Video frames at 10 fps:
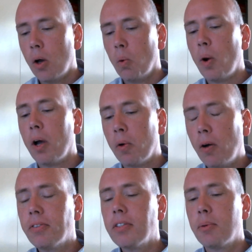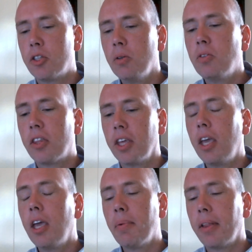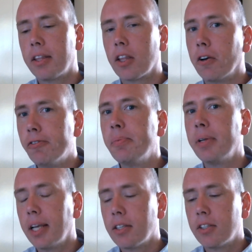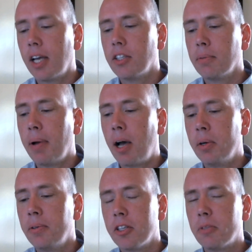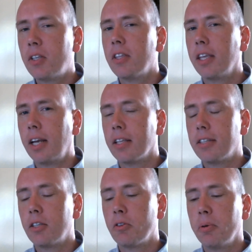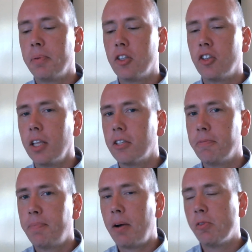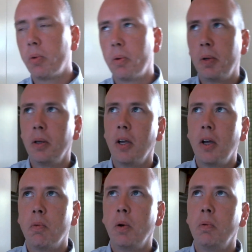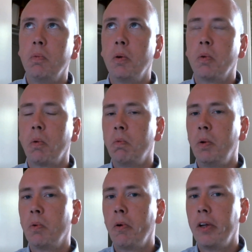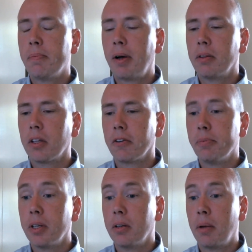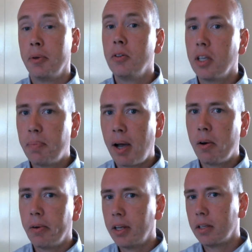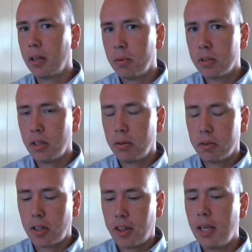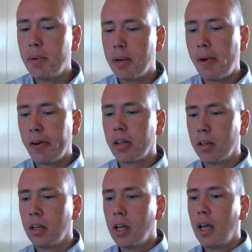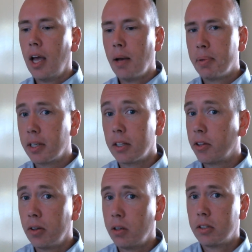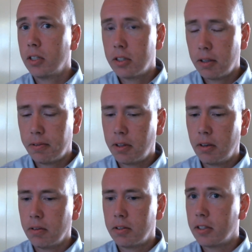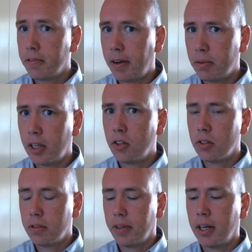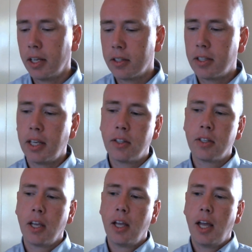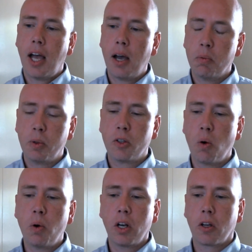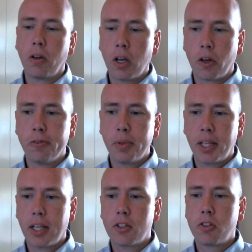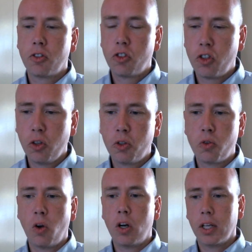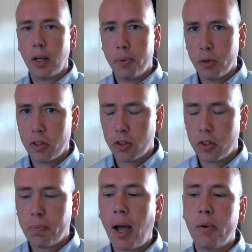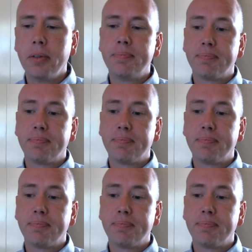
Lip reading: We're oftentimes used to thinking about like the government exercising power, especially in the United States. We're a little bit jealous of power. We worry about the government abusing power. Right? It was a theme in American political thought since the foundations of the United States. We don't want a government that gets too strong and abuses its power.